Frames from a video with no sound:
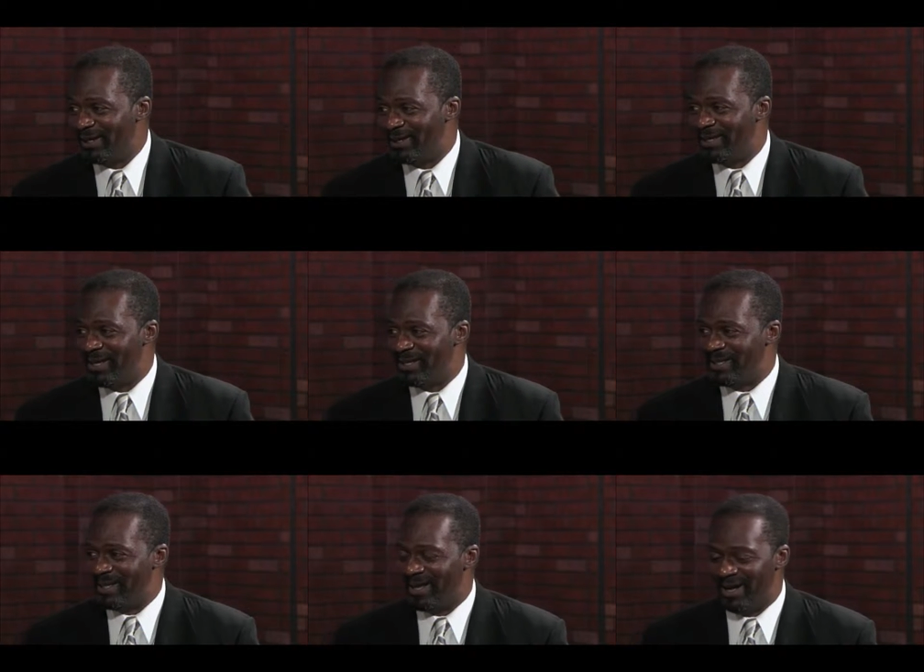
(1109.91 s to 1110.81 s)
I
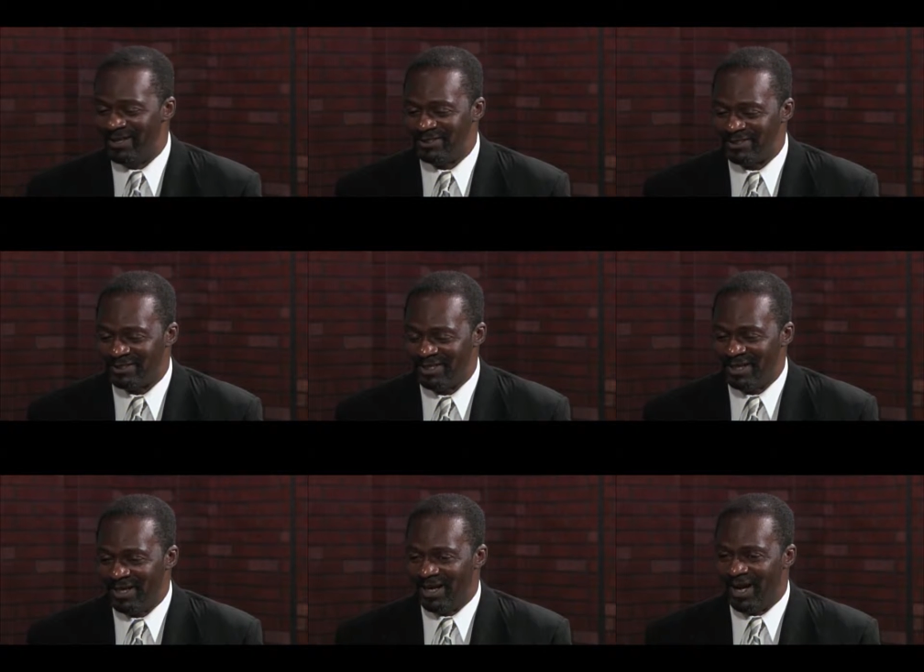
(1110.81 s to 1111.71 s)
get there.
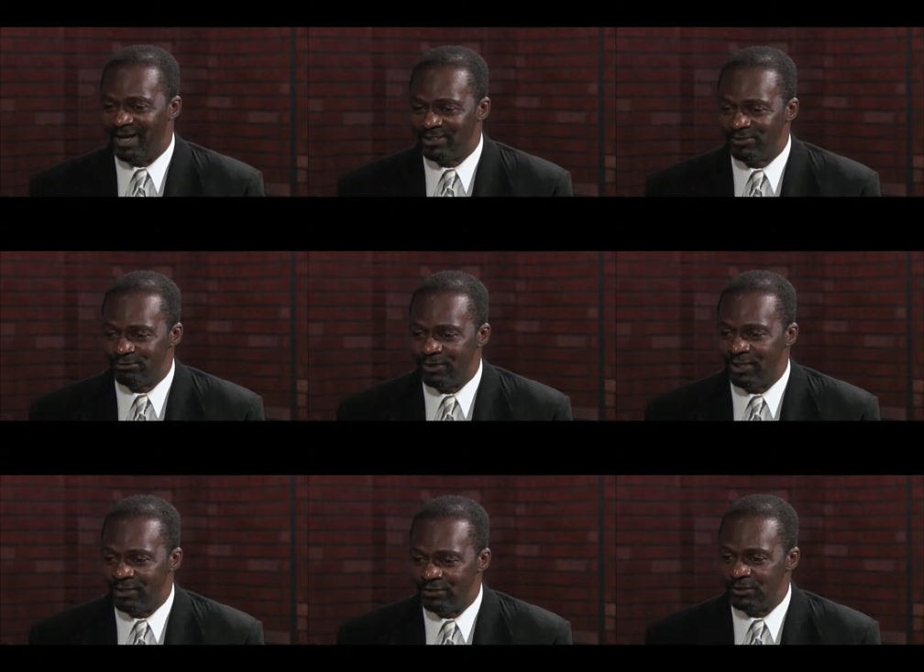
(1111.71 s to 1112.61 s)
I just
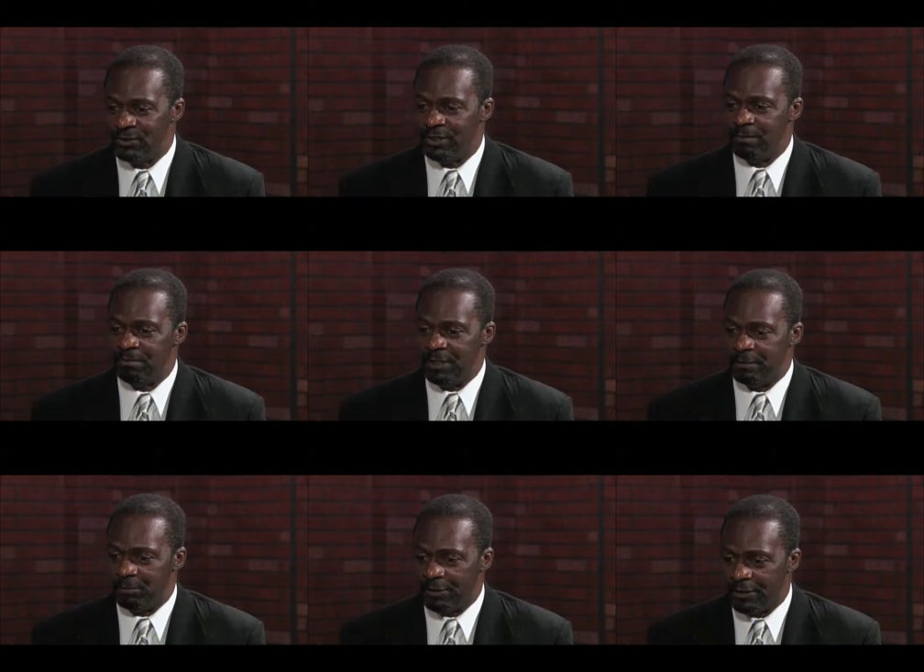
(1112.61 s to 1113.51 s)
really enjoy
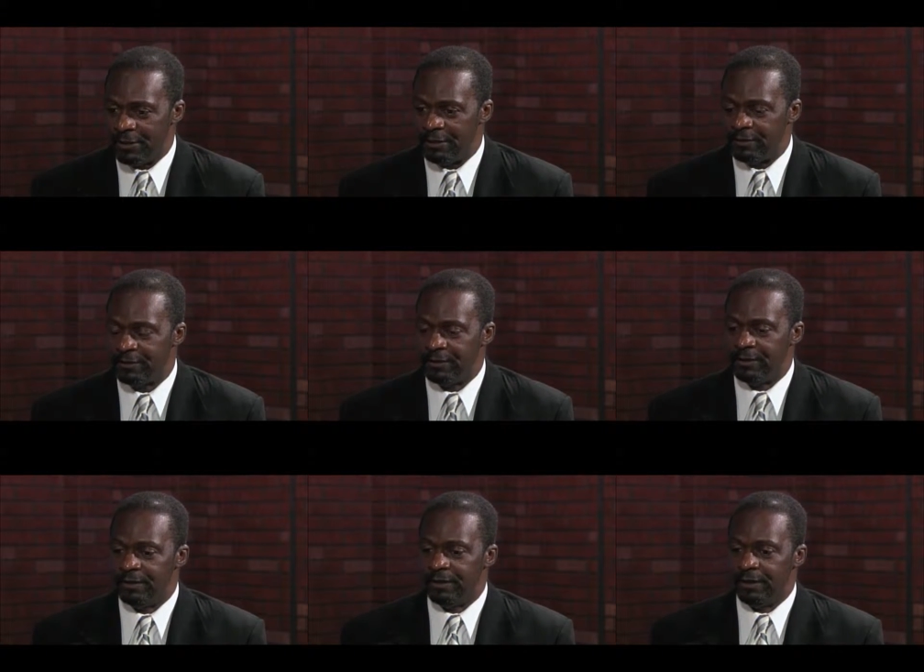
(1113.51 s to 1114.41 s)
being part
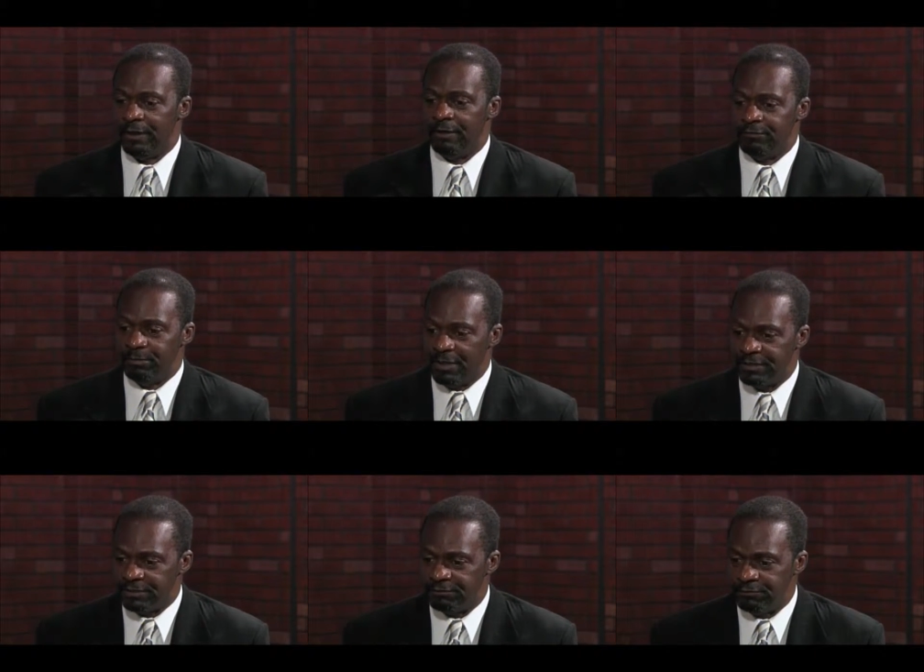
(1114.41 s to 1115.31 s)
of a
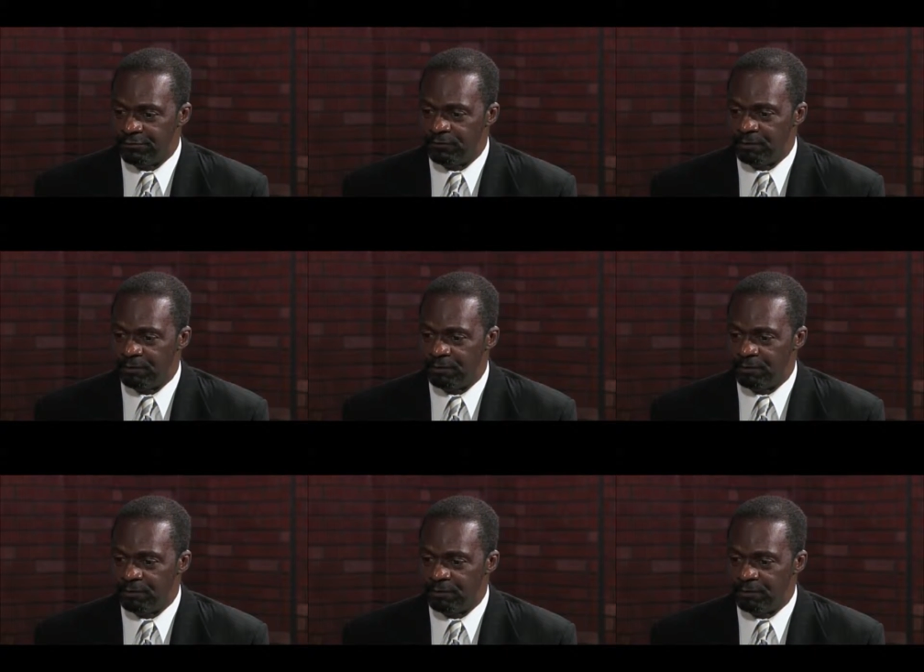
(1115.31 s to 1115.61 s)
positive group